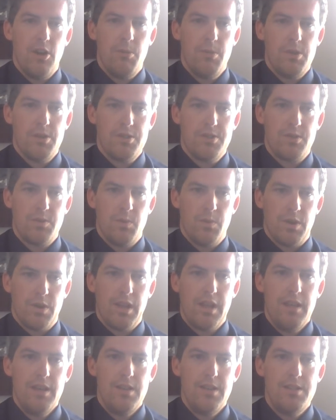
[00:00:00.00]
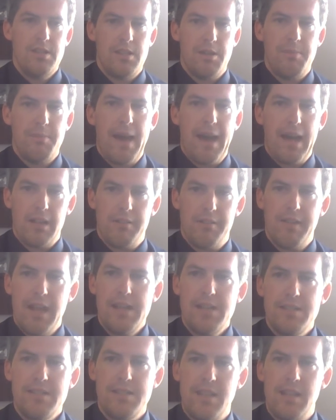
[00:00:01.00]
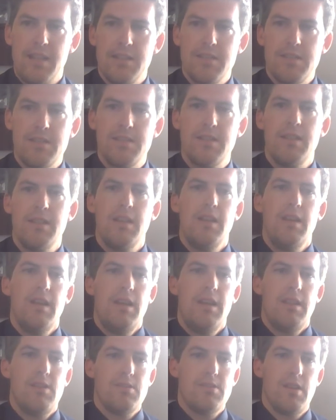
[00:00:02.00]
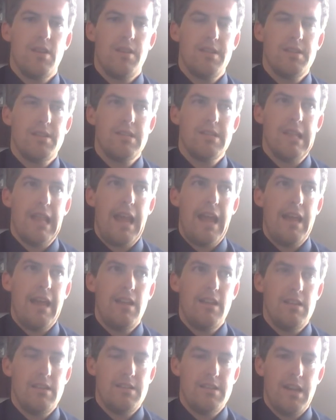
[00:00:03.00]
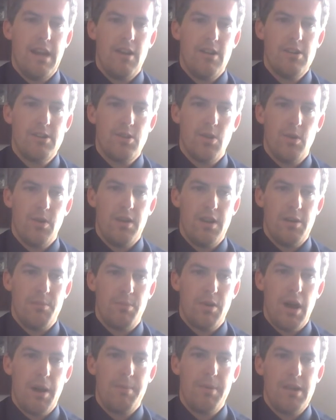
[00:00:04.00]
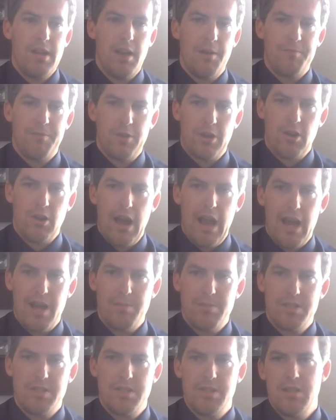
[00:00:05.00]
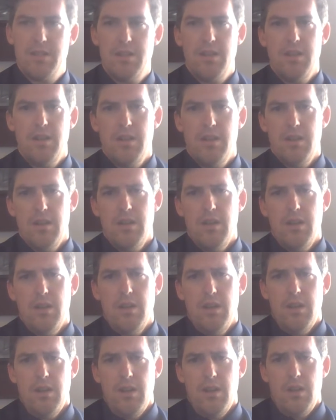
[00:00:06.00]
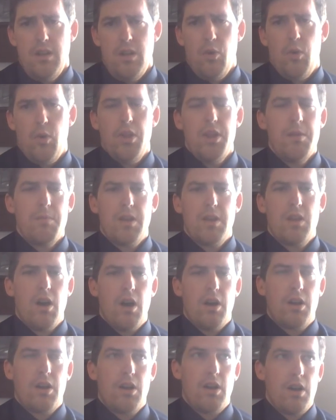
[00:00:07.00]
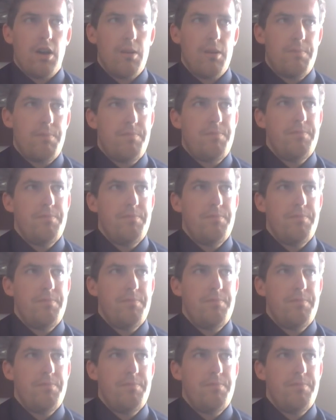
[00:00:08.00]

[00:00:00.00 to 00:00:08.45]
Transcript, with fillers: nobles were killed in the Battle of Hastings, there's all this land and territory and property up for grabs. William the Conqueror